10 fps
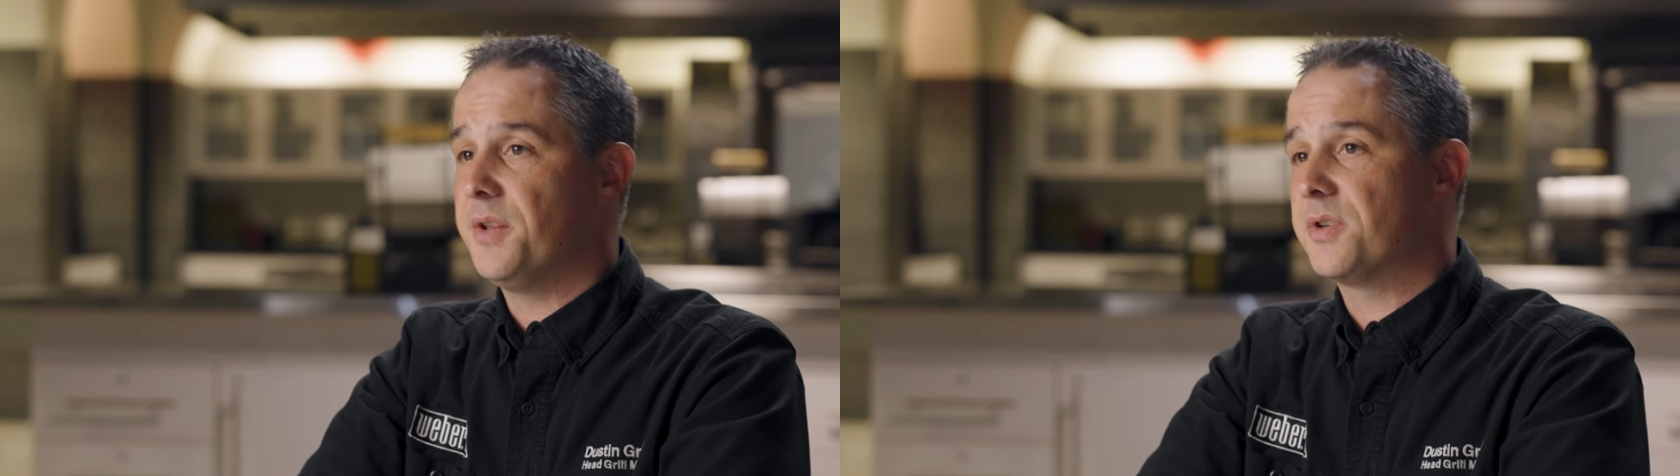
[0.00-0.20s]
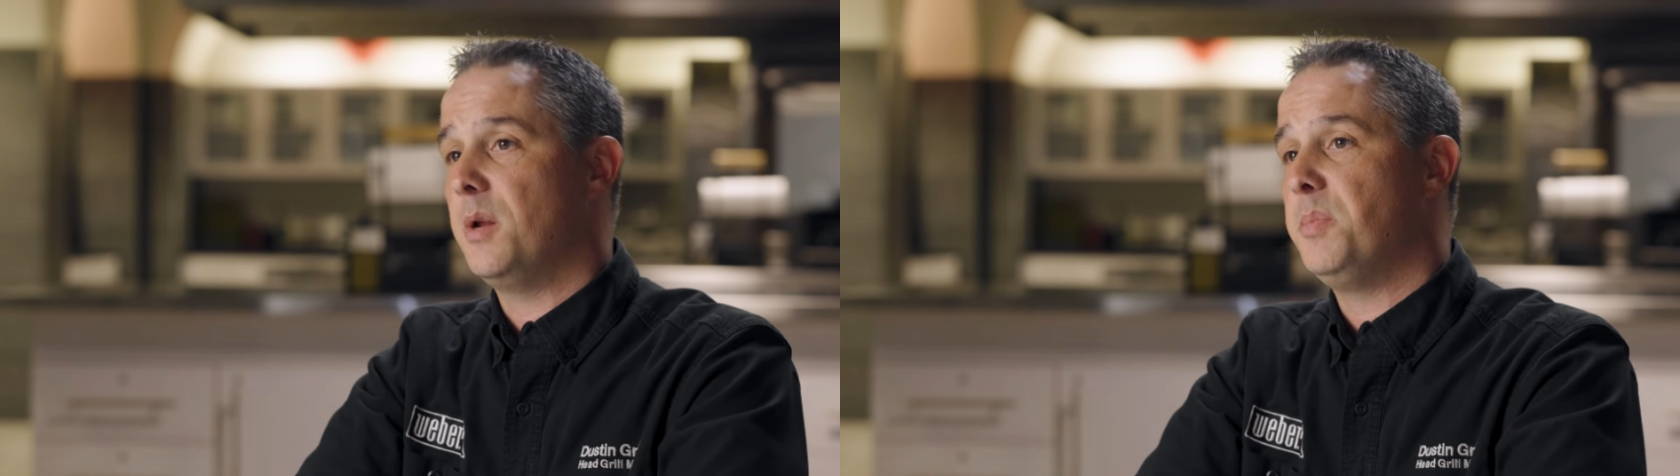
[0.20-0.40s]

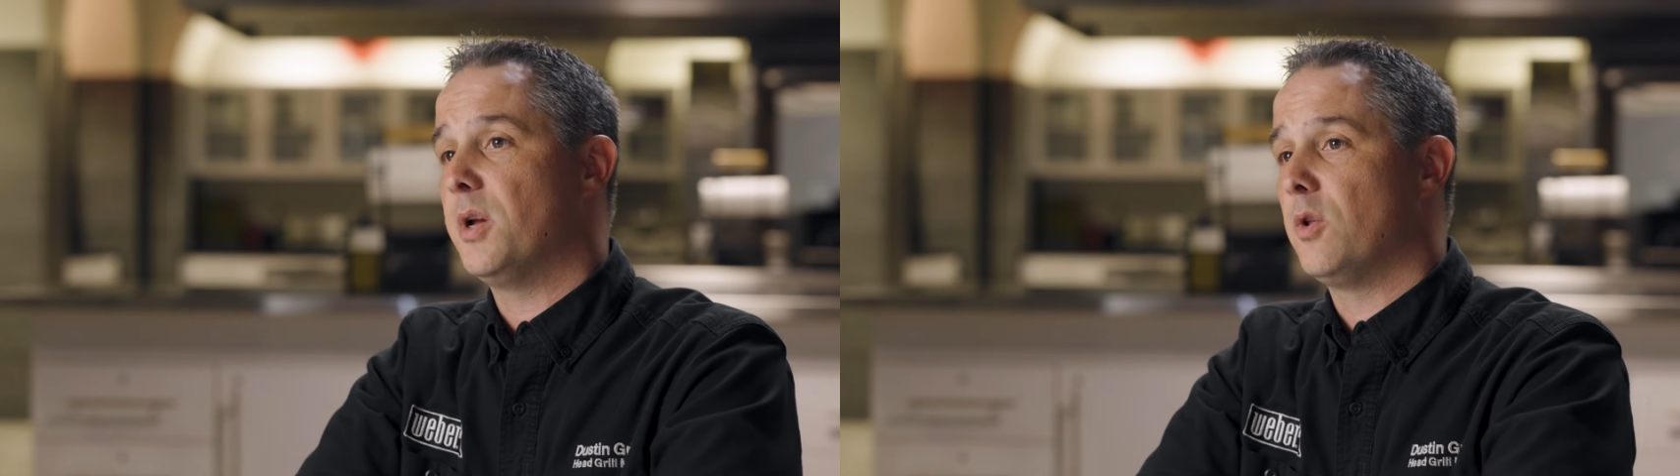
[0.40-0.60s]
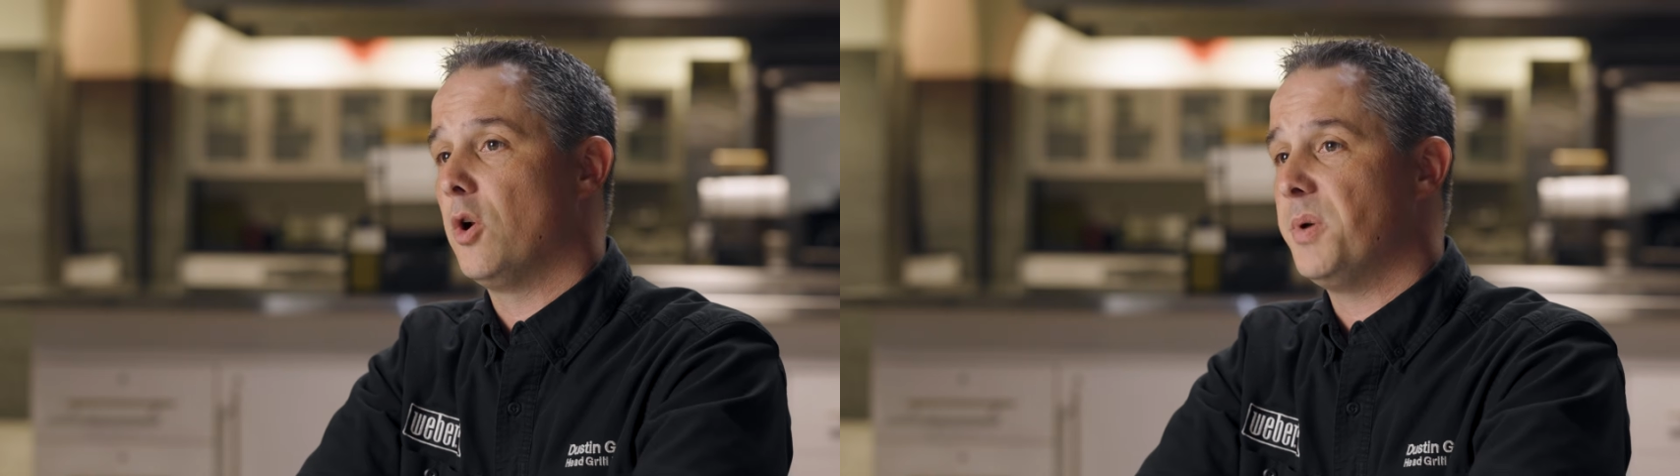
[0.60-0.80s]
It's gonna be a
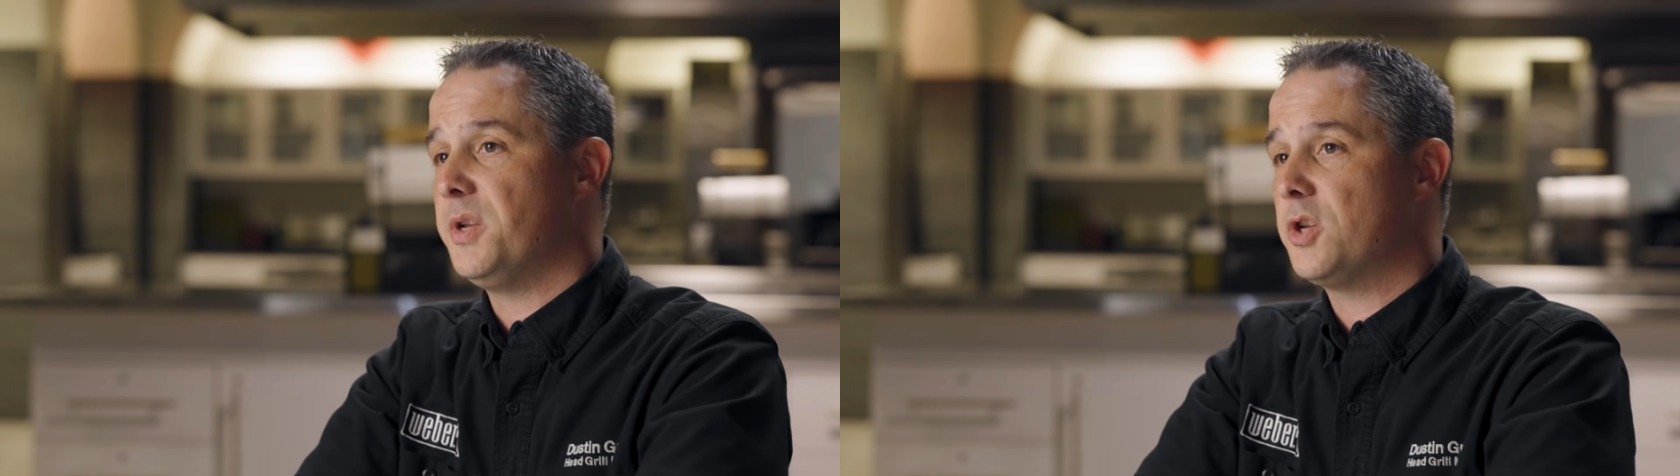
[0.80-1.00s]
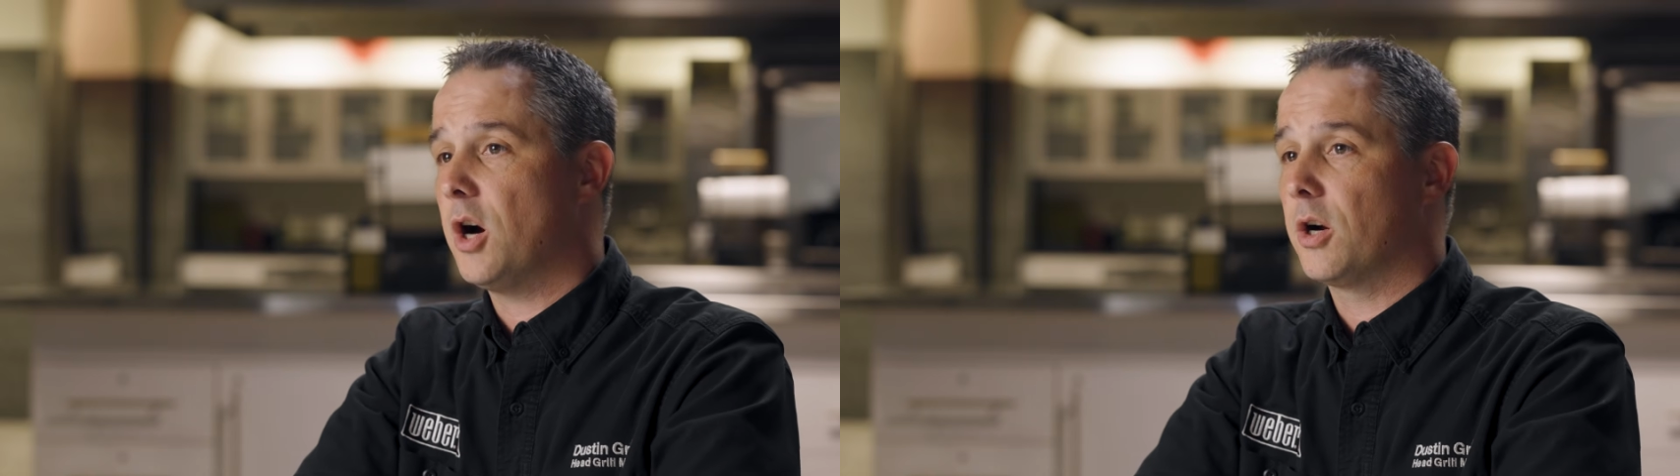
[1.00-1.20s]
little bit
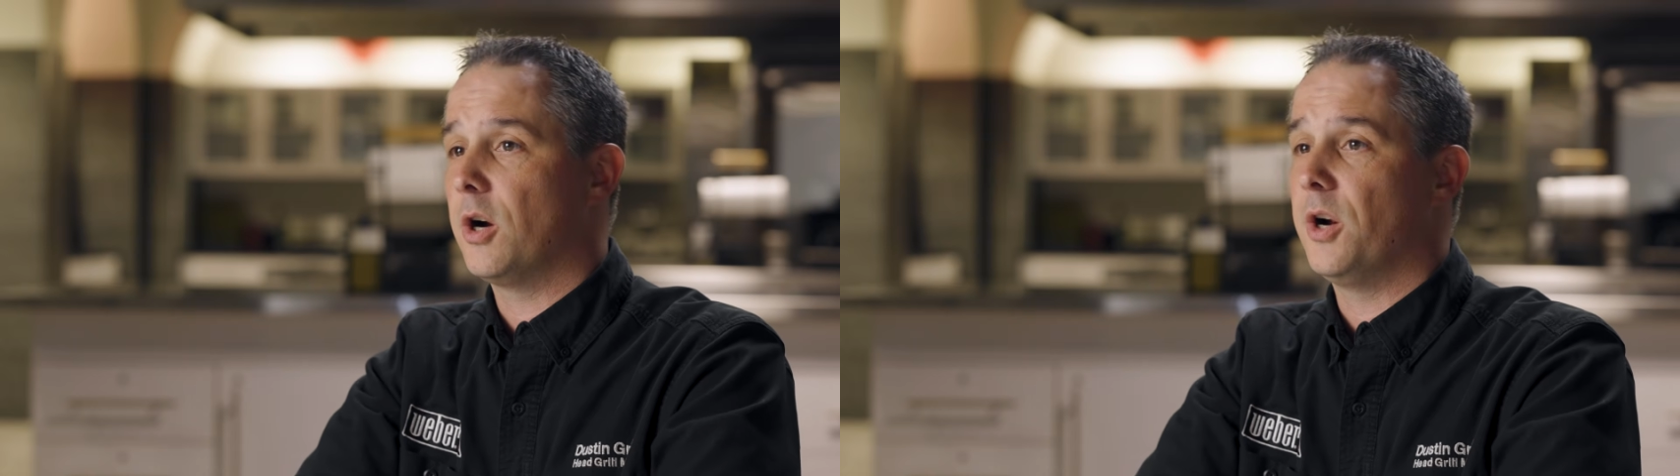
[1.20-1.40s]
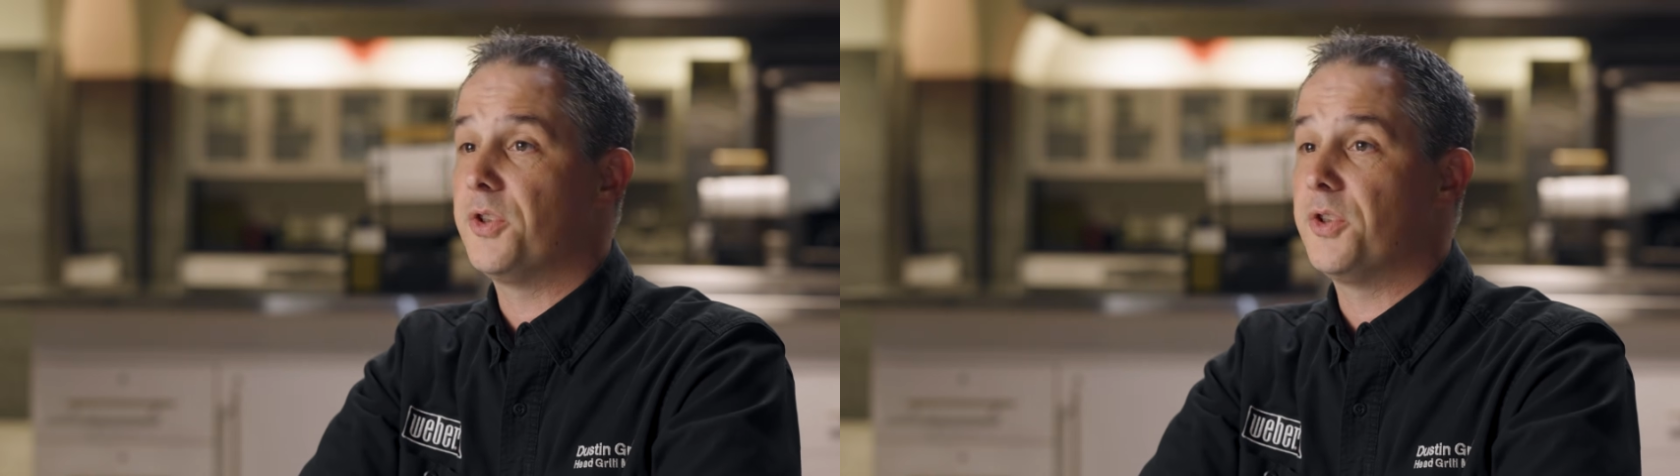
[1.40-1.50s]
darker.